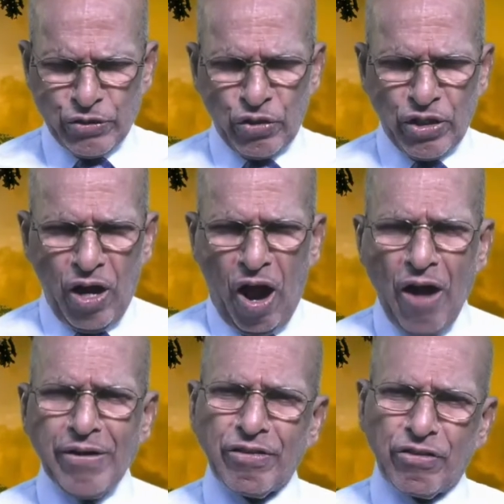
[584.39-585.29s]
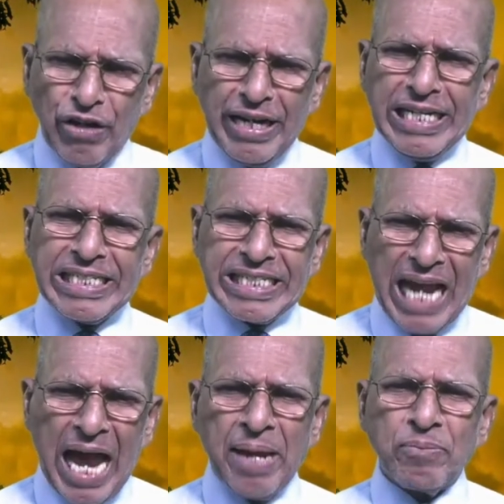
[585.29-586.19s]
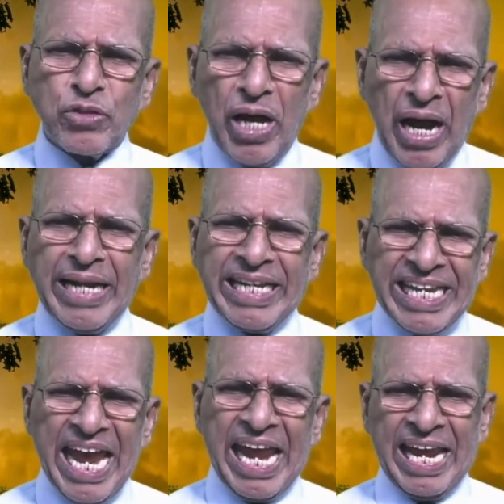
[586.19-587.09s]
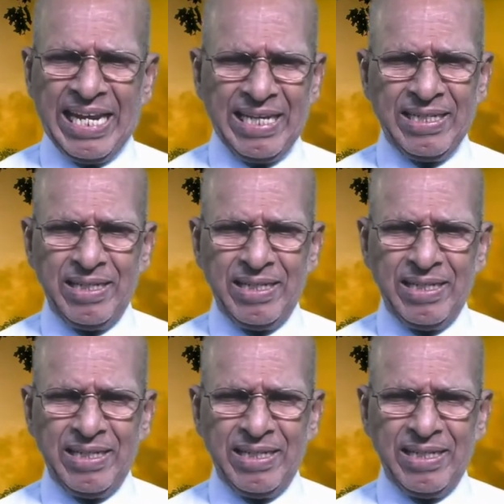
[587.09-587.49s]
to God 3 times a day,